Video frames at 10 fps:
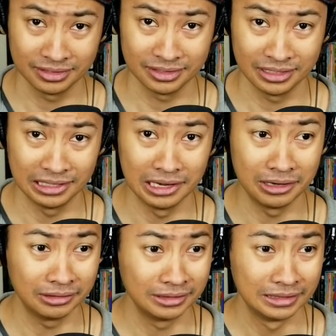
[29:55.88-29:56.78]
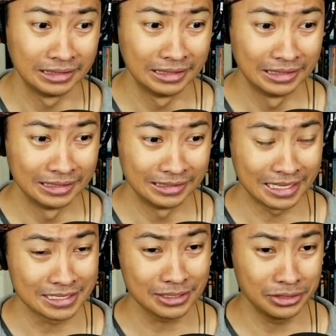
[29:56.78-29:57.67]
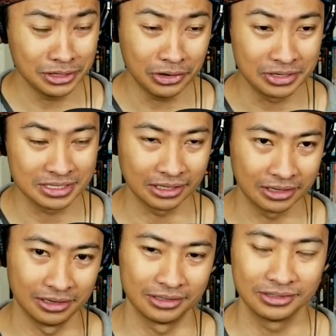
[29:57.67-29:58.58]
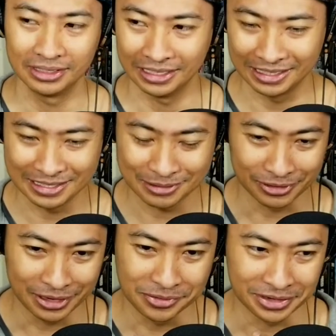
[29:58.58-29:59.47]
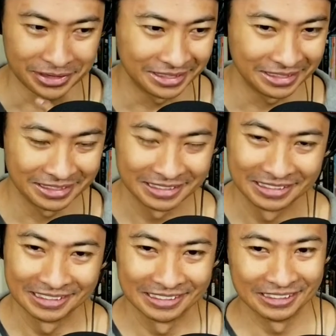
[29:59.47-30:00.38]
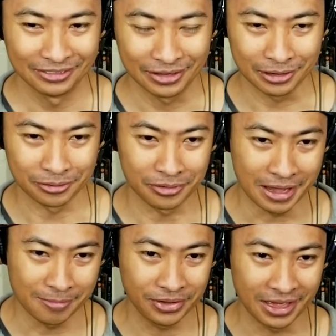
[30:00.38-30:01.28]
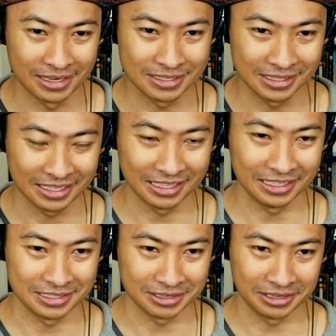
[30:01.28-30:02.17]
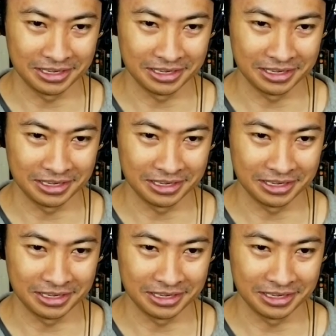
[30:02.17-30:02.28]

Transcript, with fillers: You know, that's how you know it's like, oh, I guess Ray went on a went on a rampage looking at things on the